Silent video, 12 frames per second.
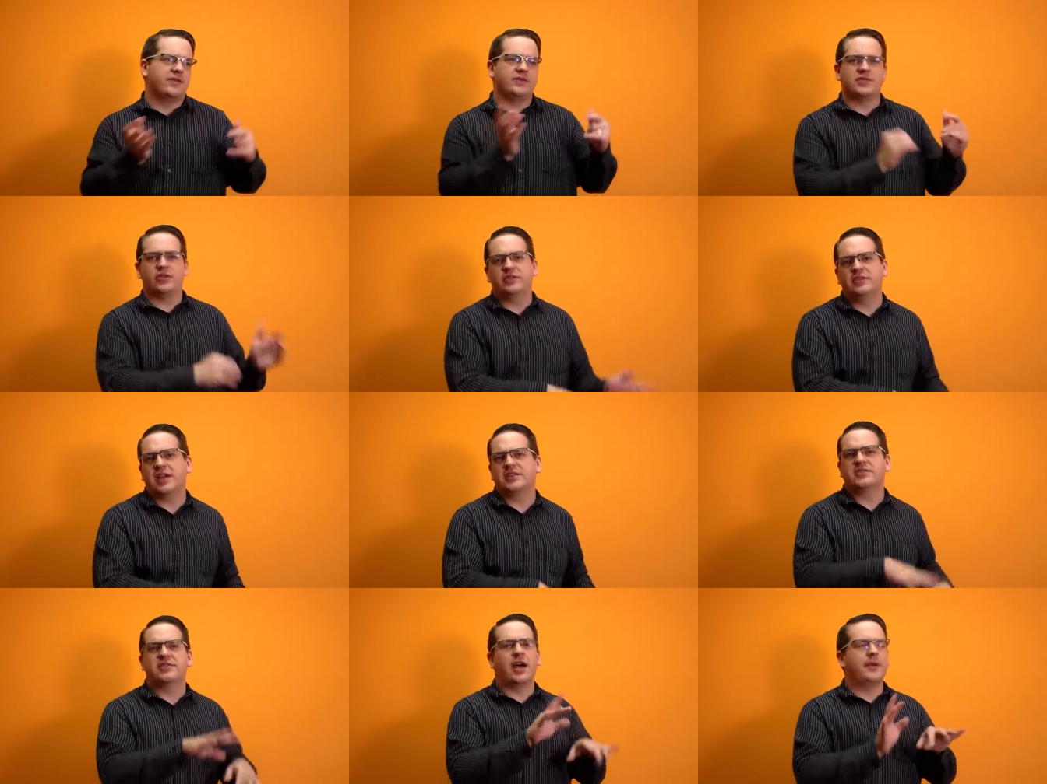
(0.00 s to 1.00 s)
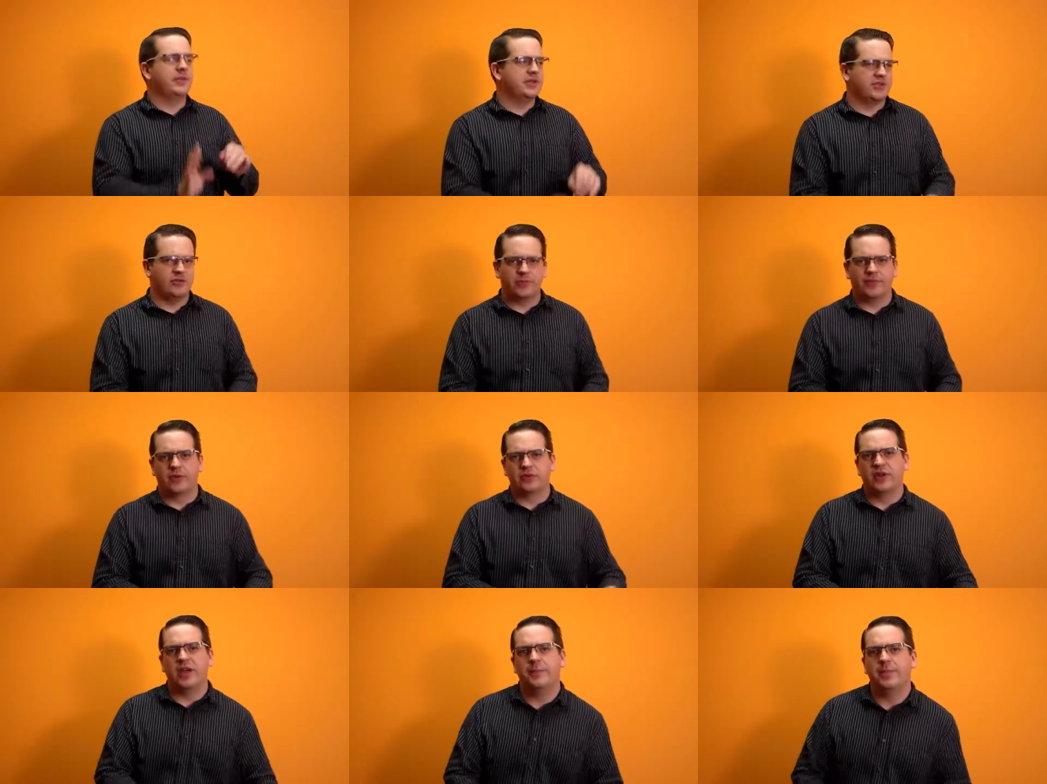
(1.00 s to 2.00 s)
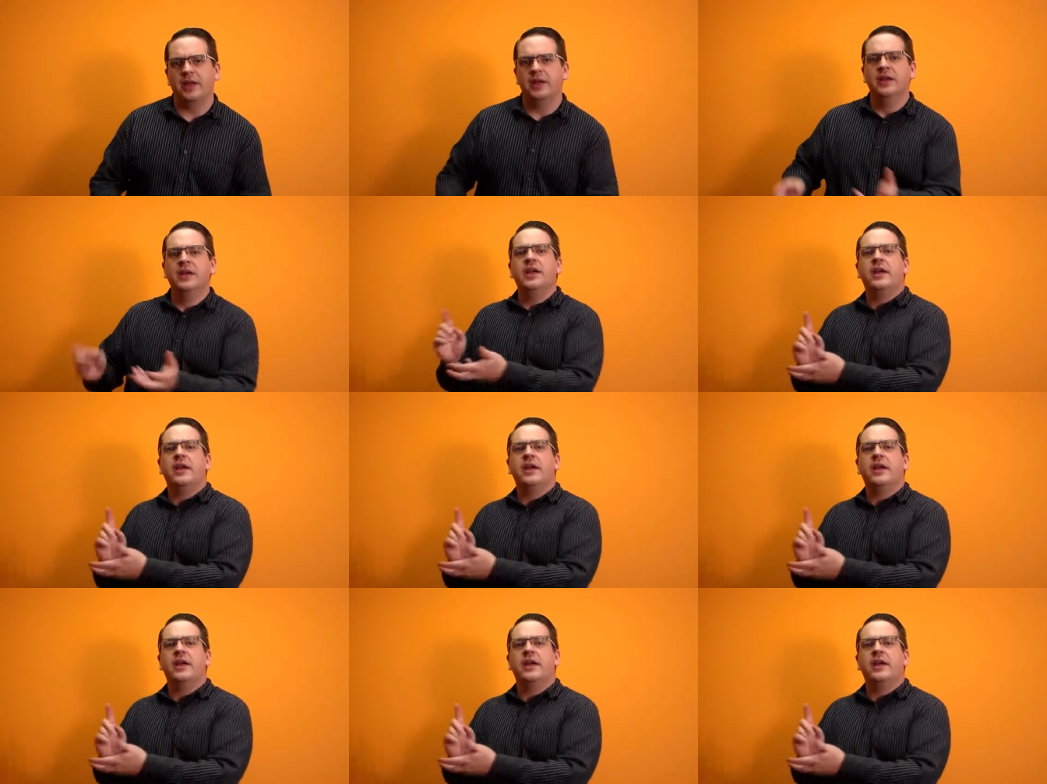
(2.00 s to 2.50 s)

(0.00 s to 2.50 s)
If it's on desktop, they still prefer typing.